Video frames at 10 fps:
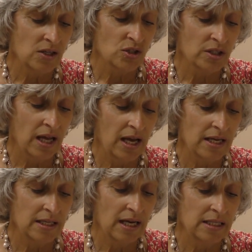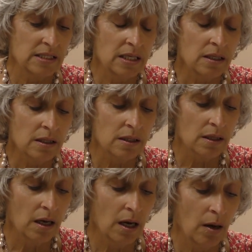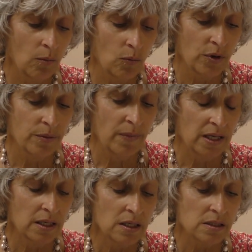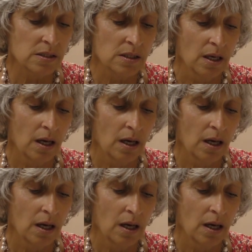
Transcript: July 19th with my kits,